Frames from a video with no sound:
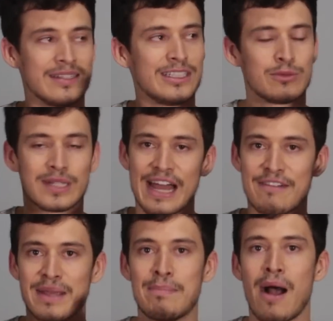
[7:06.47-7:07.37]
These will kind
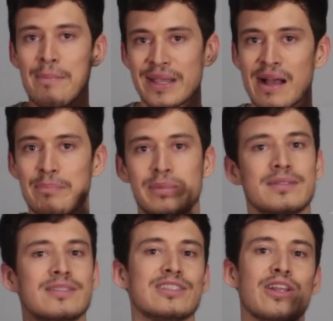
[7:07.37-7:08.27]
of be popping up
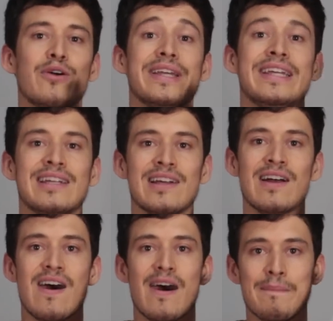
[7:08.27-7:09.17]
slowly
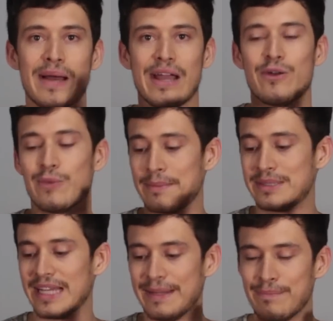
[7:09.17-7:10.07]
on my own
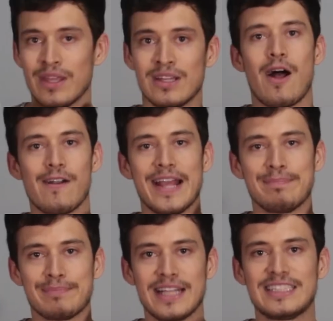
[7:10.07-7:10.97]
website. All
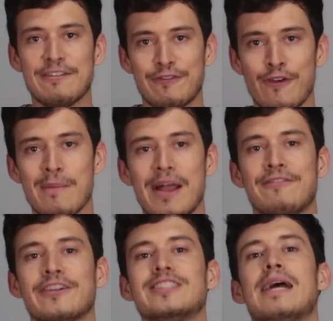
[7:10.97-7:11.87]
right, that's it for my
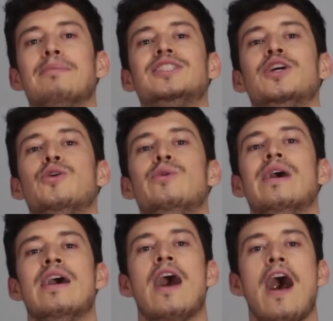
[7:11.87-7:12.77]
first
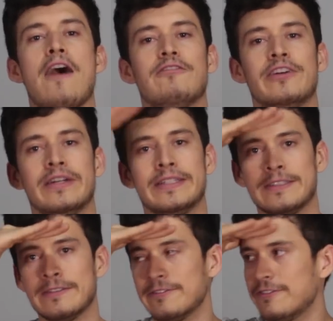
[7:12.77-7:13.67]
episode of
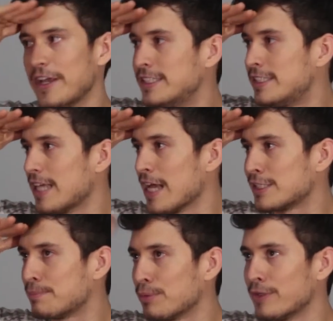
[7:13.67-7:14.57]
Vase
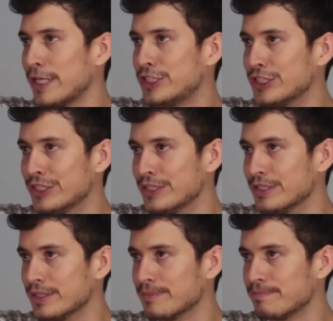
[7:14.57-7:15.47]
Exploration.